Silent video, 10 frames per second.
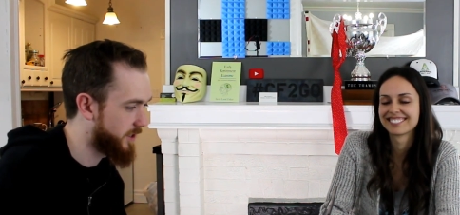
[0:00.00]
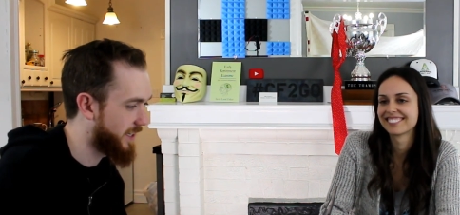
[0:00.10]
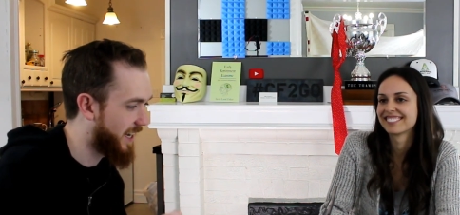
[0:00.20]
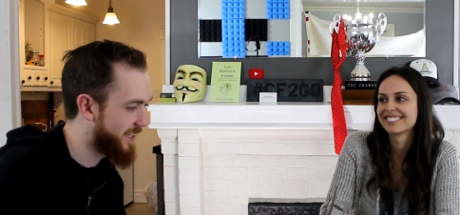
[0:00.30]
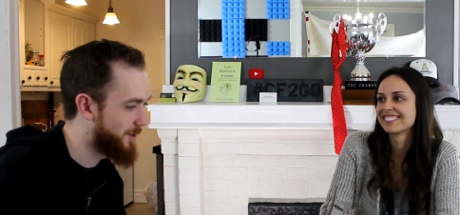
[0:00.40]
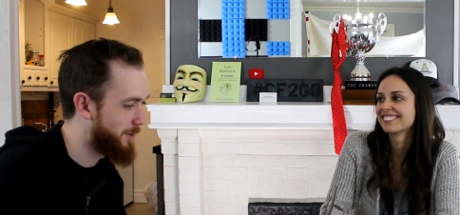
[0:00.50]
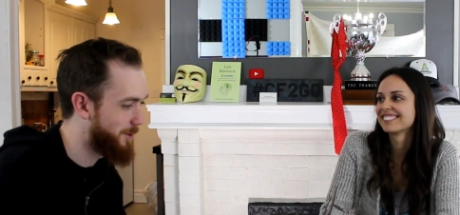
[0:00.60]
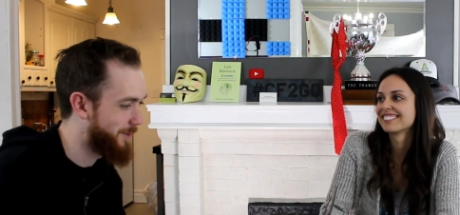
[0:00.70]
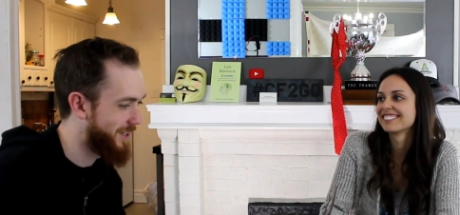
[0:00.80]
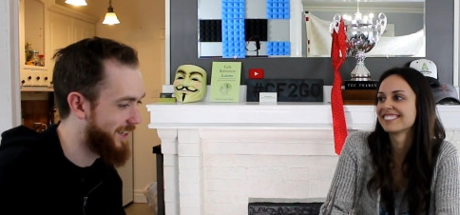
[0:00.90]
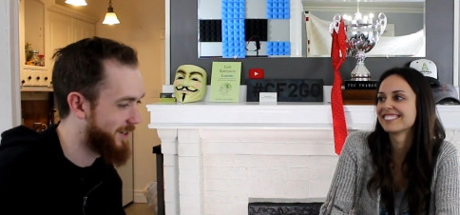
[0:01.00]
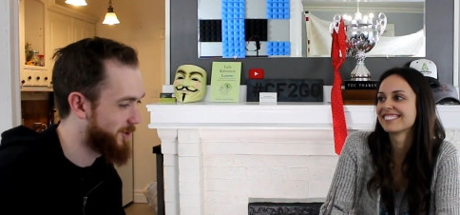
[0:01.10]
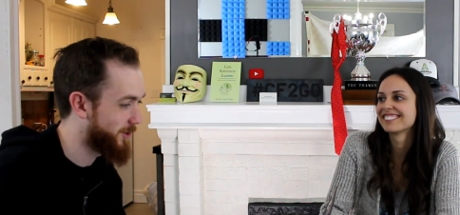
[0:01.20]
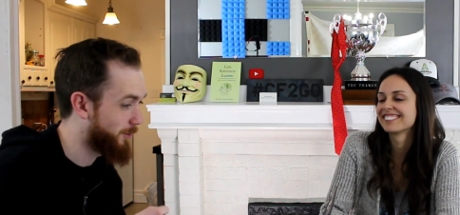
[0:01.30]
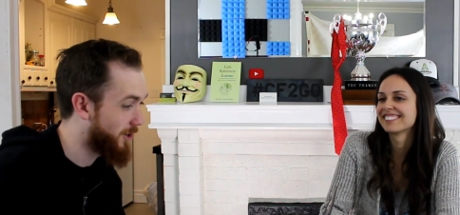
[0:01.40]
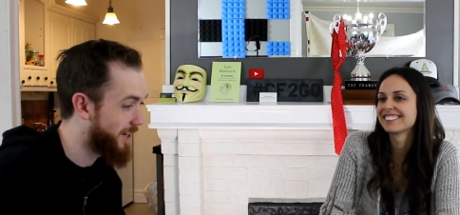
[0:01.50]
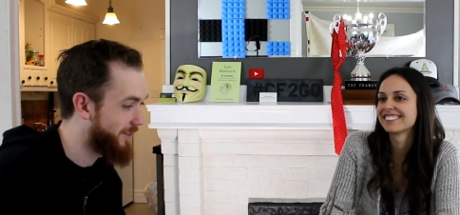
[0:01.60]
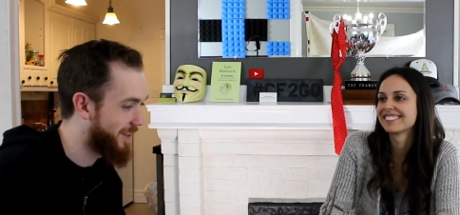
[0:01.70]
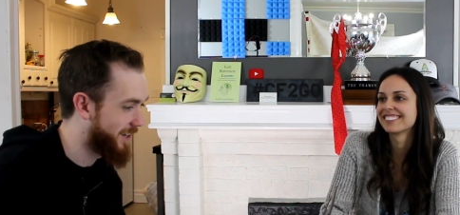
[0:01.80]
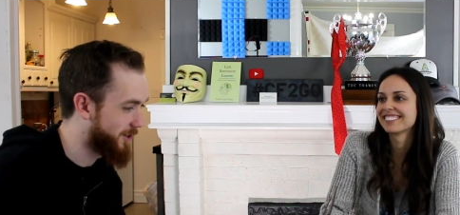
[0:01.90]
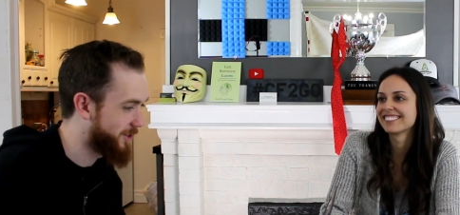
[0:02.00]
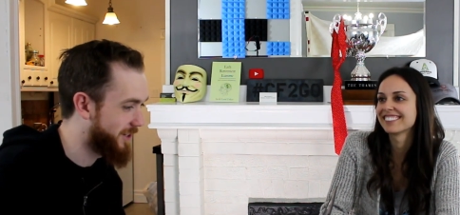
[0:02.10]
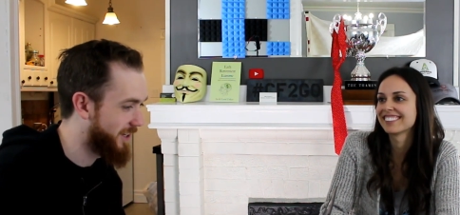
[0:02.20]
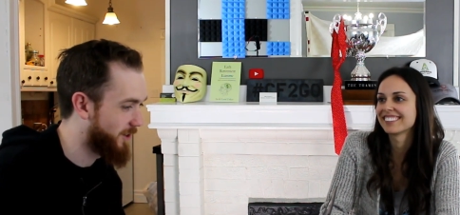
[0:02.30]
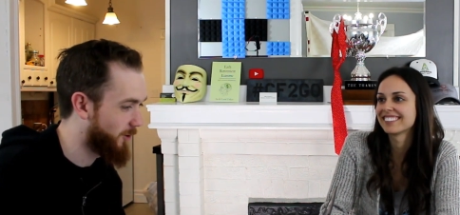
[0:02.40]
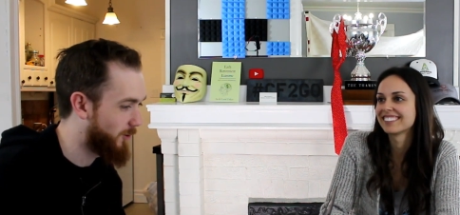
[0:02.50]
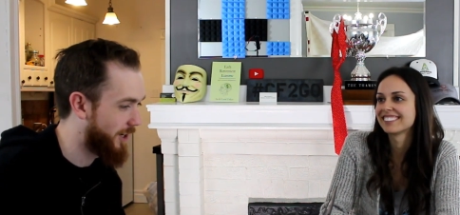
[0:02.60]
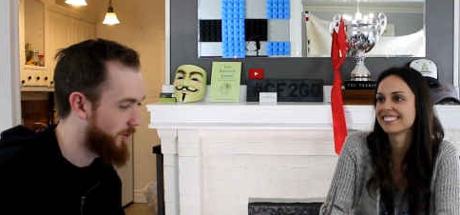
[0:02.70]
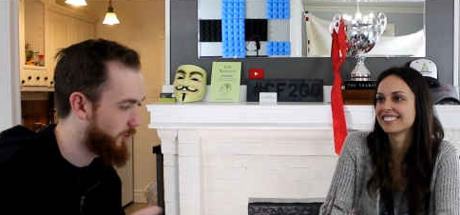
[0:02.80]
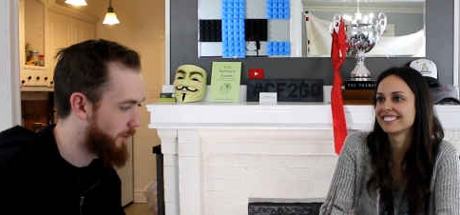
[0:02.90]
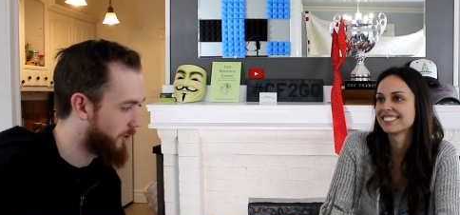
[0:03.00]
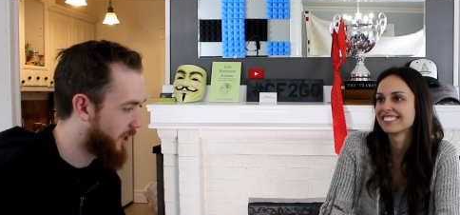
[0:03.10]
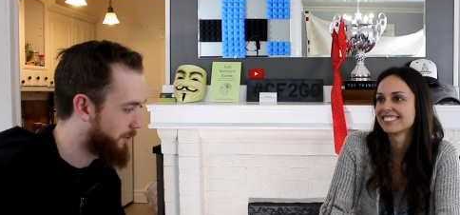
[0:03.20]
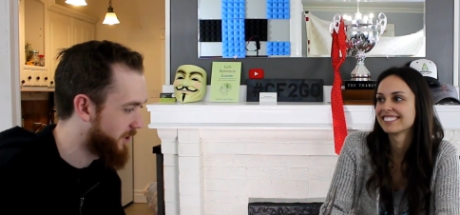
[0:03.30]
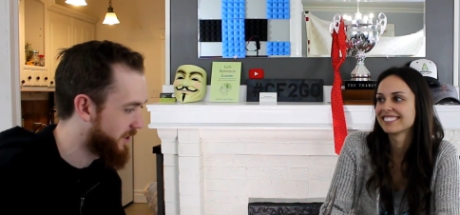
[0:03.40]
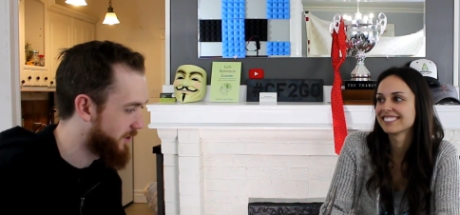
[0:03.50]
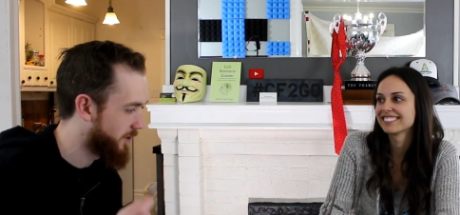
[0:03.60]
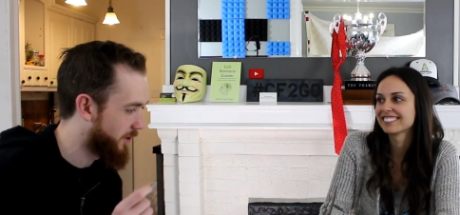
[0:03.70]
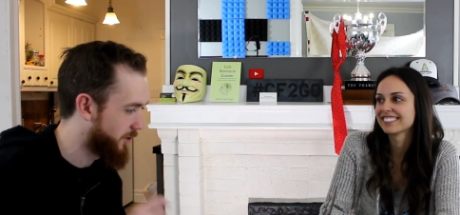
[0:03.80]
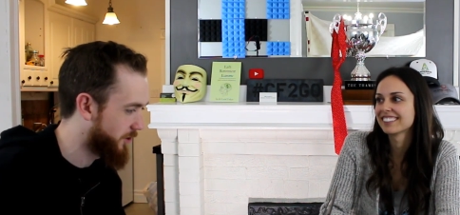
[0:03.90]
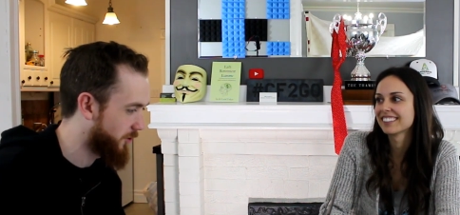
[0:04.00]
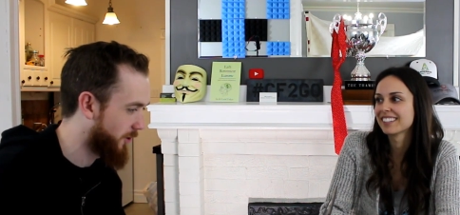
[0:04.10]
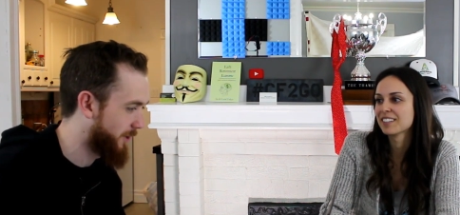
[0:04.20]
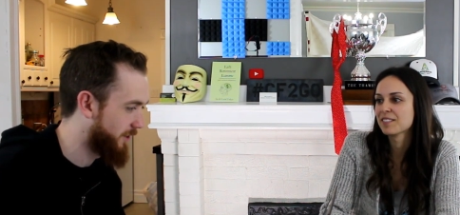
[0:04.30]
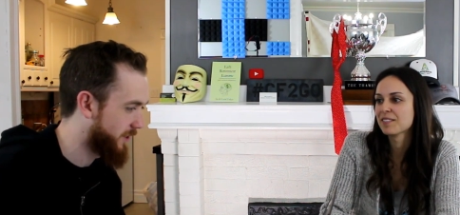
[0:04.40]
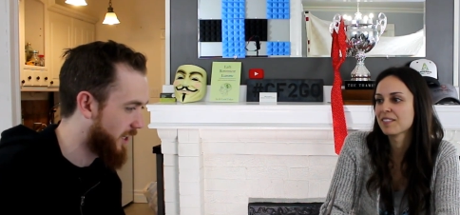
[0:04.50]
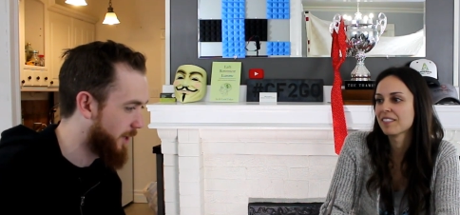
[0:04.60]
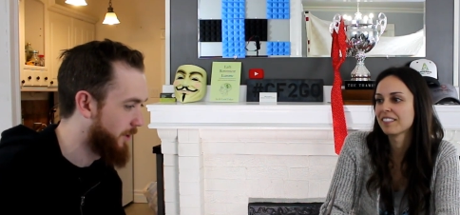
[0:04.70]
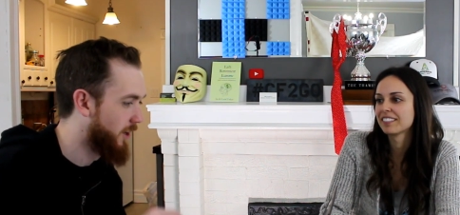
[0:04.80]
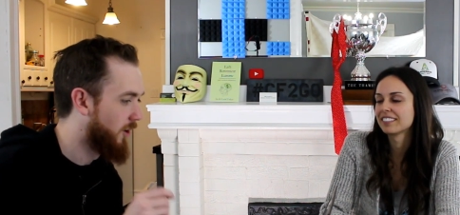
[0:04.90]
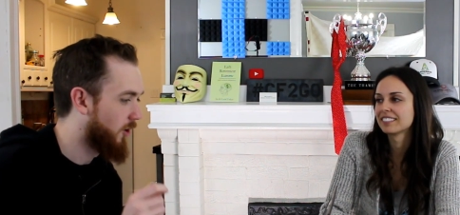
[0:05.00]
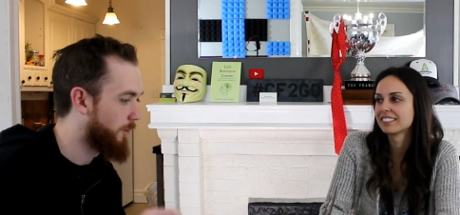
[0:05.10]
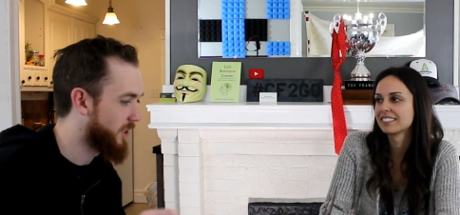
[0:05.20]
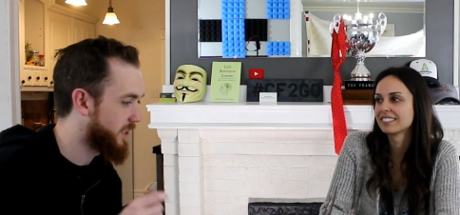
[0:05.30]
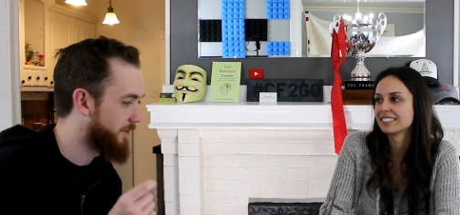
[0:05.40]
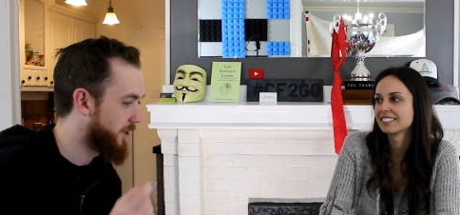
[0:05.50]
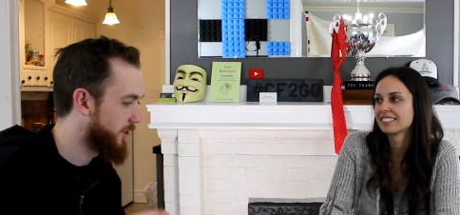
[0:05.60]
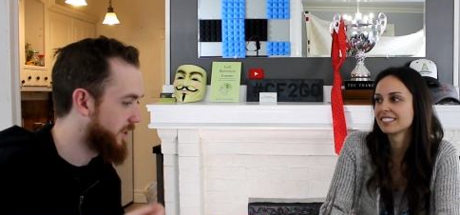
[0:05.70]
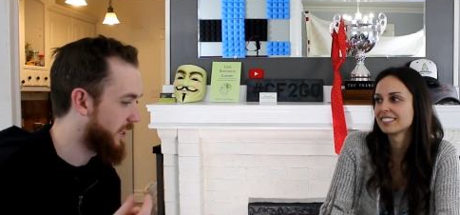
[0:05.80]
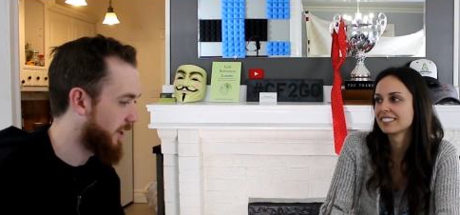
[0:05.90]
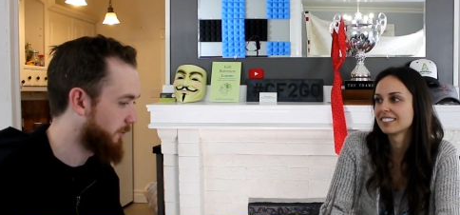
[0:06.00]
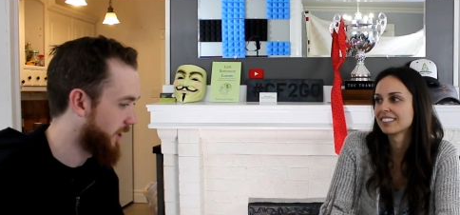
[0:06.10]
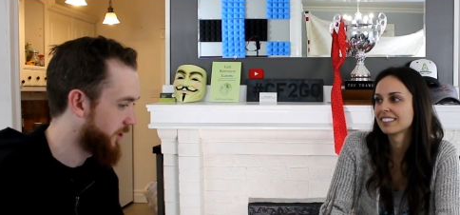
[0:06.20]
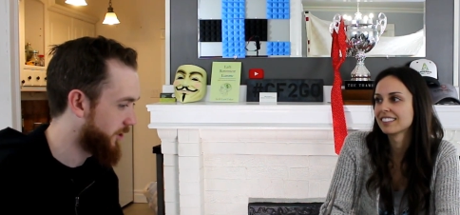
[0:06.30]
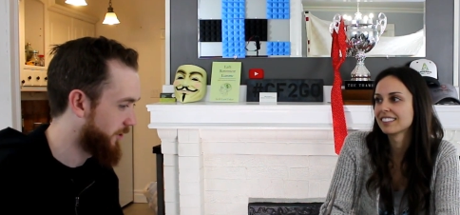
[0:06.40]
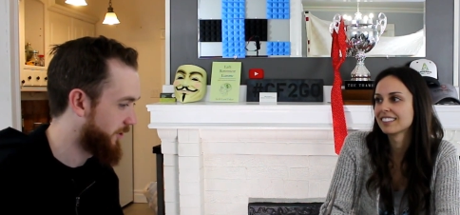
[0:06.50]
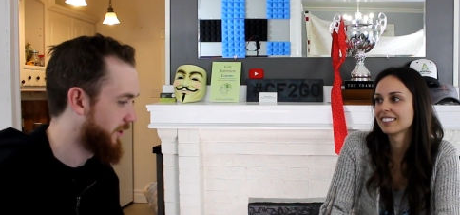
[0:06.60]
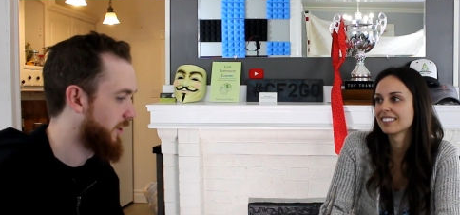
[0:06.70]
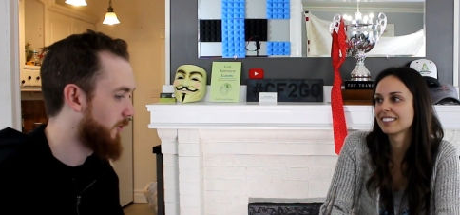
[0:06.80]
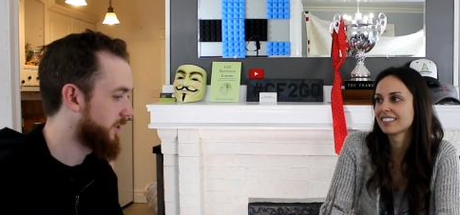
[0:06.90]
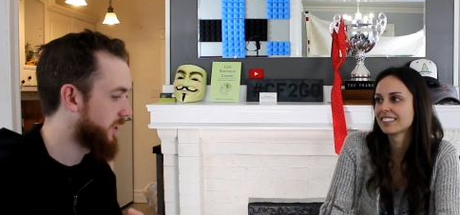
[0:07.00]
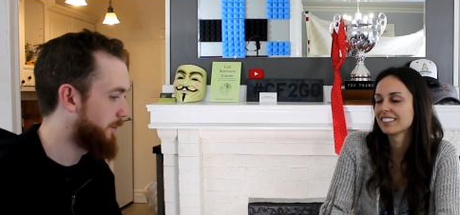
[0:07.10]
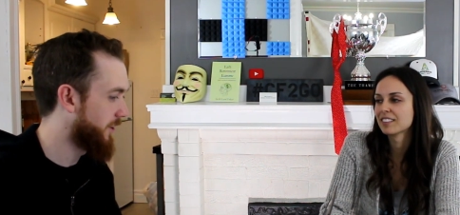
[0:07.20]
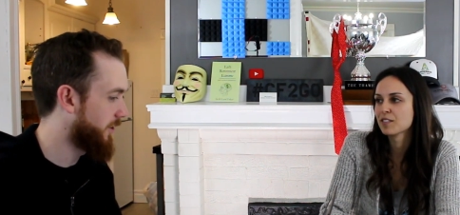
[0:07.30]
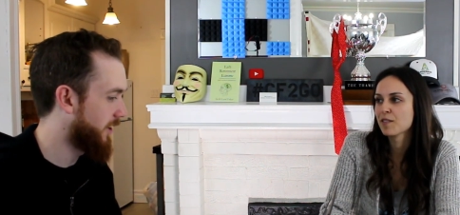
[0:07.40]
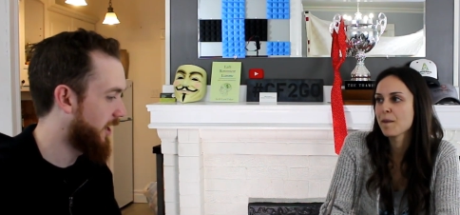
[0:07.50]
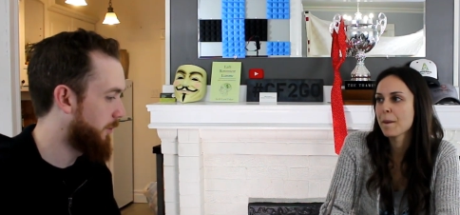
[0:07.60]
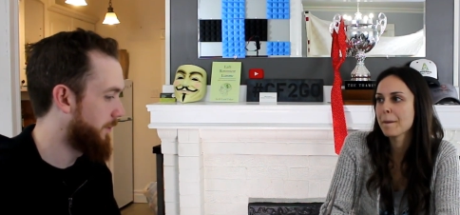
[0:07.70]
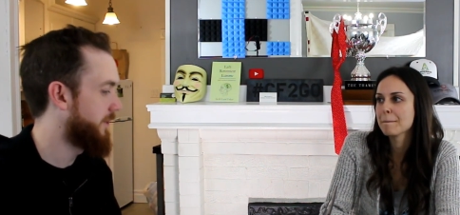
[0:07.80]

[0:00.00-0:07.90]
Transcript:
Speaker 1: It has to be B lenders or private lenders to either acquire three properties in this short amount of time or must have a good debt ratio or some other help